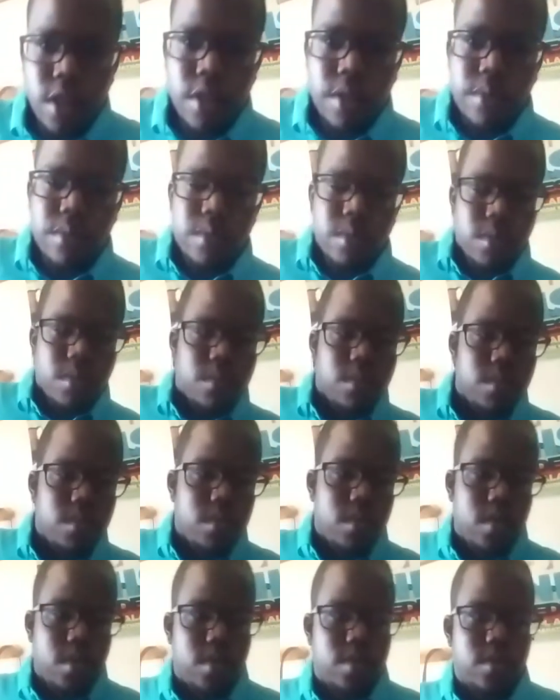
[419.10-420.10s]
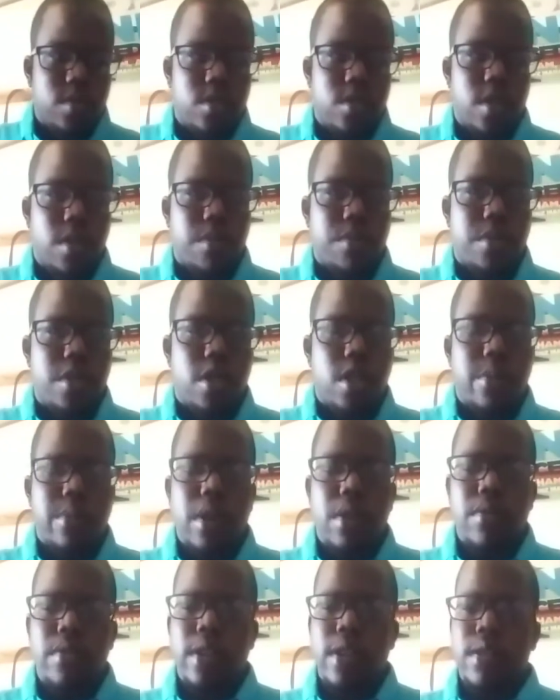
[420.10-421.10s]
I'm thinking
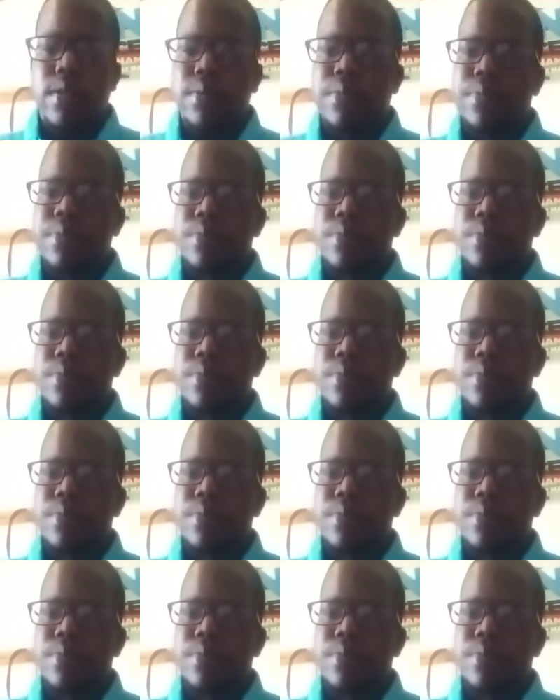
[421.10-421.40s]
about now.